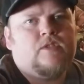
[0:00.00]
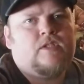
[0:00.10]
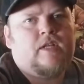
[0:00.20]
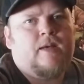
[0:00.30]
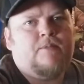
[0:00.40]

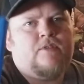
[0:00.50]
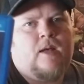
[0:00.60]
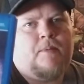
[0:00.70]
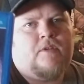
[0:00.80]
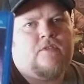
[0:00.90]

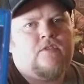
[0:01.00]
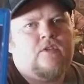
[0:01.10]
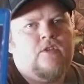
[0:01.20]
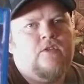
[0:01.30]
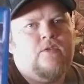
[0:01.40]
GameStop
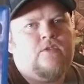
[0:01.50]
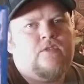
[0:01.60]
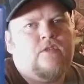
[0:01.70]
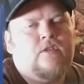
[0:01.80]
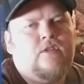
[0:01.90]

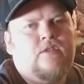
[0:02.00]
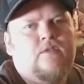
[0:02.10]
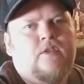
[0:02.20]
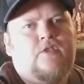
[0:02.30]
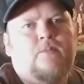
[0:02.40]
exclusive,
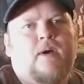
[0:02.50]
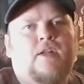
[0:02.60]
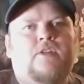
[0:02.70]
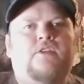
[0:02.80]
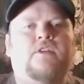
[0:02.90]
unless you buy
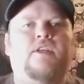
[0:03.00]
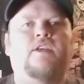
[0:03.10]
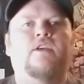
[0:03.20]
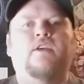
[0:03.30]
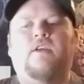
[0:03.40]
it digitally.
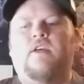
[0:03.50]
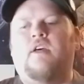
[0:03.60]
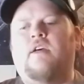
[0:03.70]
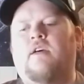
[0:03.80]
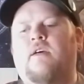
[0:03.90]

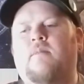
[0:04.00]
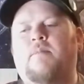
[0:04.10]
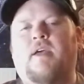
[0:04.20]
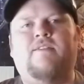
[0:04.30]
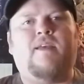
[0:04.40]

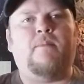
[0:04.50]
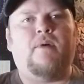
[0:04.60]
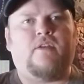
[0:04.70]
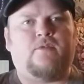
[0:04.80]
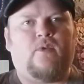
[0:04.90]
Paid
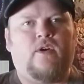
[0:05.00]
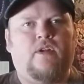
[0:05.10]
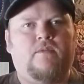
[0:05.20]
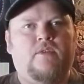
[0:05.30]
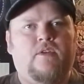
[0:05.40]
$10 for
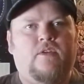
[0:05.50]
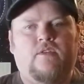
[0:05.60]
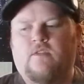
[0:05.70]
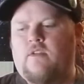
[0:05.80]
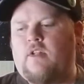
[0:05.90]
it.
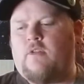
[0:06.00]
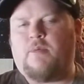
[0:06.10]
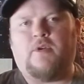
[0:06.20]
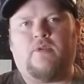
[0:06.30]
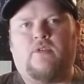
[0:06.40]
So that was
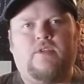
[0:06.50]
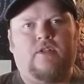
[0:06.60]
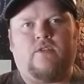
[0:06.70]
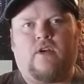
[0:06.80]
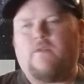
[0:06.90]
pretty cool.
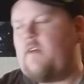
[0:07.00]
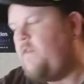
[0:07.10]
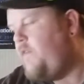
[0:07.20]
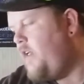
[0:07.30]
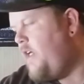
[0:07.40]
It's hard to
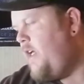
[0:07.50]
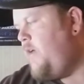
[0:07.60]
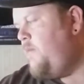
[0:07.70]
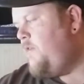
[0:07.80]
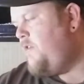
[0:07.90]
find Vita
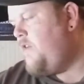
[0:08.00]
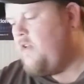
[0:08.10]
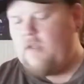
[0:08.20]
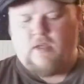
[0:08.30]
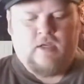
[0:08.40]
games.
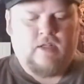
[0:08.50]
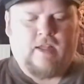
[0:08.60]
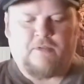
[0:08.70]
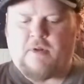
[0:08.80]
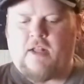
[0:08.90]
And
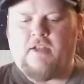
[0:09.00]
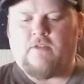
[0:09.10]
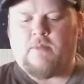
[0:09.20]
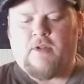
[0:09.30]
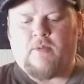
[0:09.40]
last but not
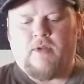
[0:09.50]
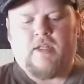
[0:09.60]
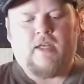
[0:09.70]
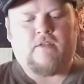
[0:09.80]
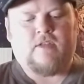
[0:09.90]
least would be a
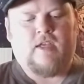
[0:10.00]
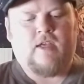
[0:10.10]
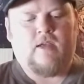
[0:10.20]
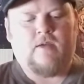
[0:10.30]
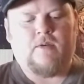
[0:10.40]
3DS
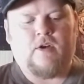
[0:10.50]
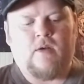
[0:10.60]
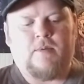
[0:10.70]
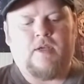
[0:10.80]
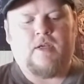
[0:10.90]
game,
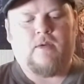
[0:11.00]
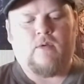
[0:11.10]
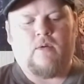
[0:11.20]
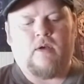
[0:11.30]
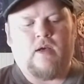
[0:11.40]
Kirby
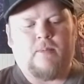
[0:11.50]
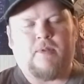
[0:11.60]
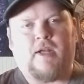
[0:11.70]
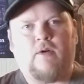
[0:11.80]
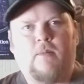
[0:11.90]

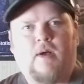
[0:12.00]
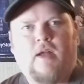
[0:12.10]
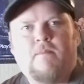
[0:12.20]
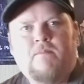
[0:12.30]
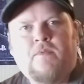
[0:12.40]
Planet
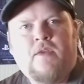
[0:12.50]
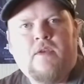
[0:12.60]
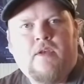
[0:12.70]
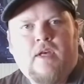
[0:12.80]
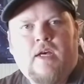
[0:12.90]
Robot.
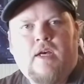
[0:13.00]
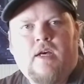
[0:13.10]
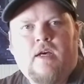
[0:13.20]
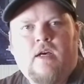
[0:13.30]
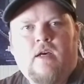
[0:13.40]

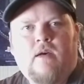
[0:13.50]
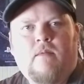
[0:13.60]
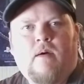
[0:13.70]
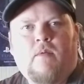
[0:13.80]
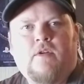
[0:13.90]

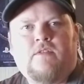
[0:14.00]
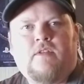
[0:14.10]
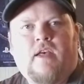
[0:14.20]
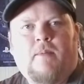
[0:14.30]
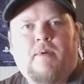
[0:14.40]
I want to
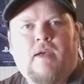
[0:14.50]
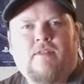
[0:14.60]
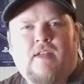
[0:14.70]
say I paid